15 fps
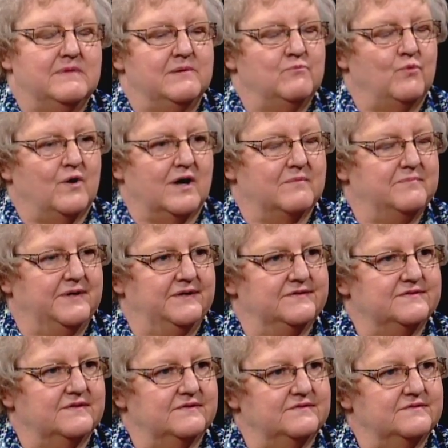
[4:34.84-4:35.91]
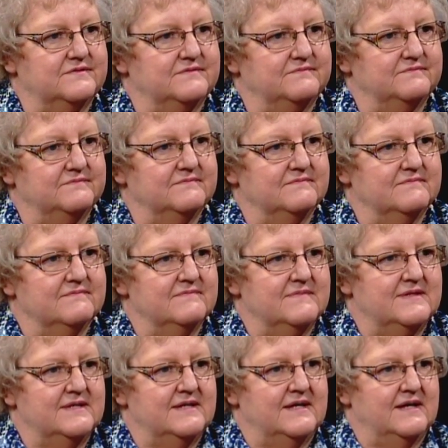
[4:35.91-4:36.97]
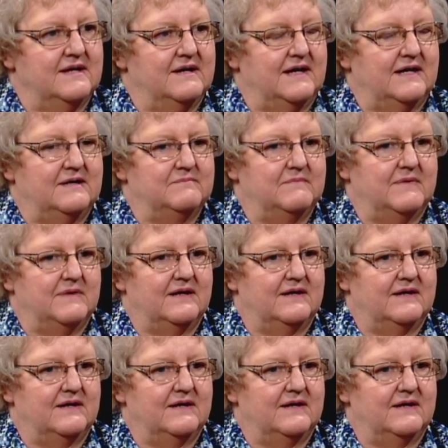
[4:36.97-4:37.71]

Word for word: memoir pieces. Um,